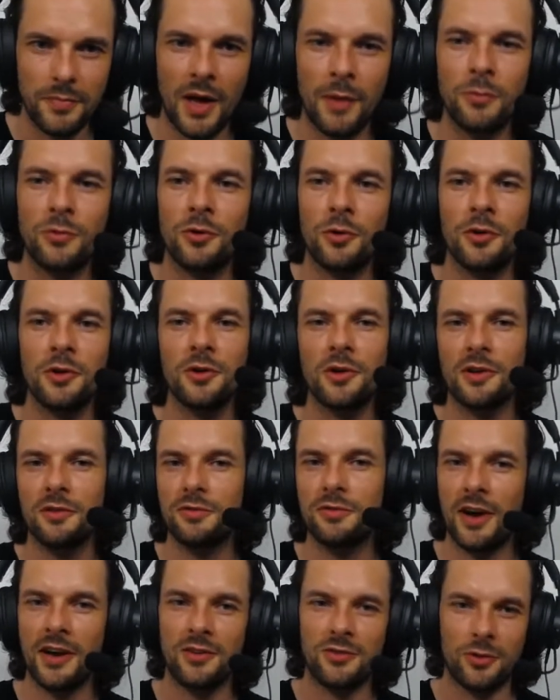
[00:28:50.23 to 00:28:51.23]
I'm sure you can
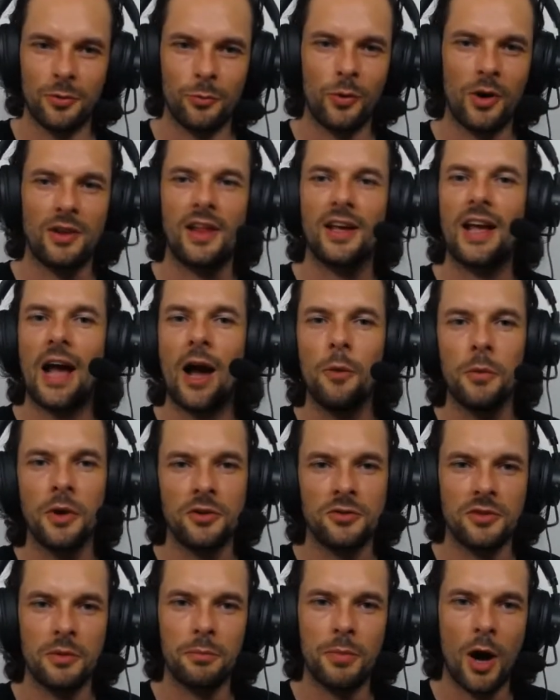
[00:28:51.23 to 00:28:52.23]
find somewhere like how
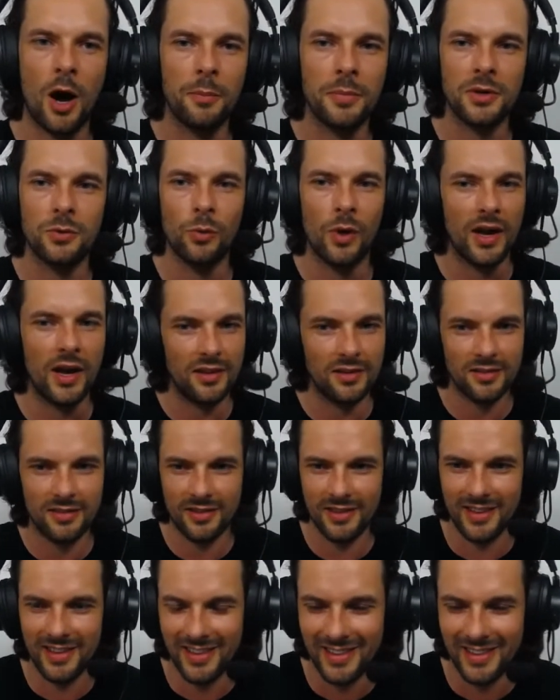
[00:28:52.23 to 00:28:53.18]
much the puppet weighs.